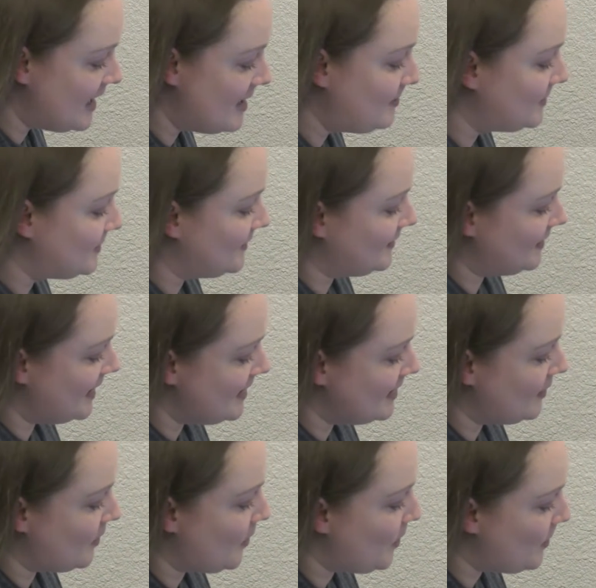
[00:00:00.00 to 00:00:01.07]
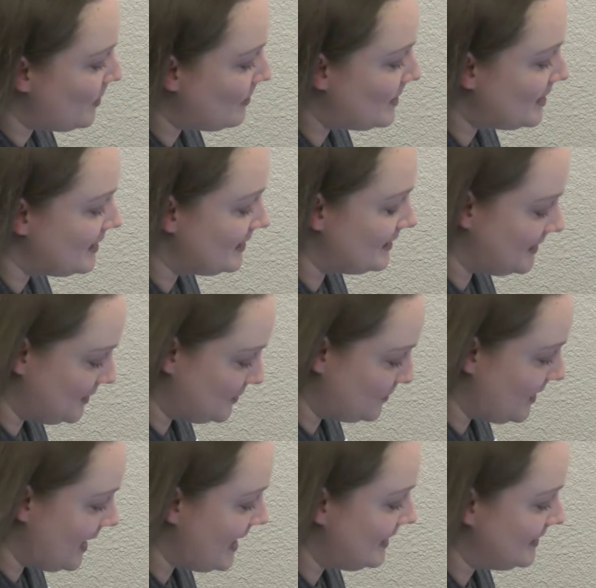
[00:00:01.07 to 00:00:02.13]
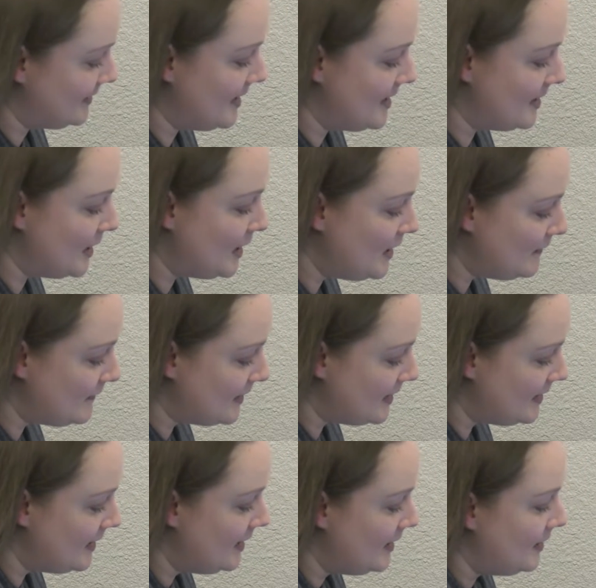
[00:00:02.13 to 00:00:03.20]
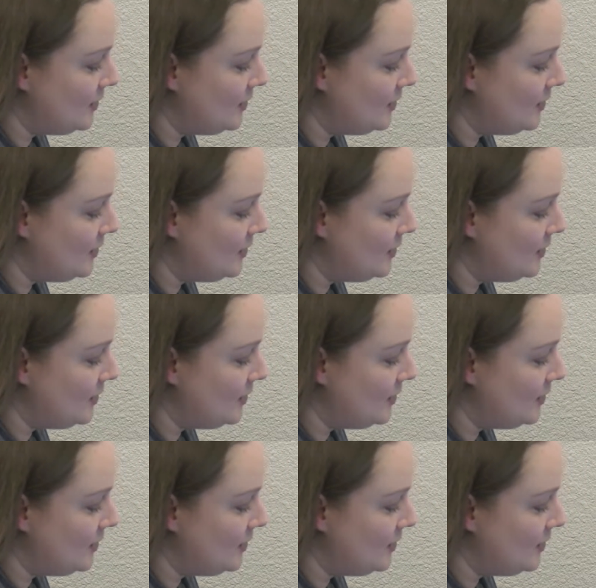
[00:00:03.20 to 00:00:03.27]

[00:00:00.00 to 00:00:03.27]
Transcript: able to take home this rat and take care of it.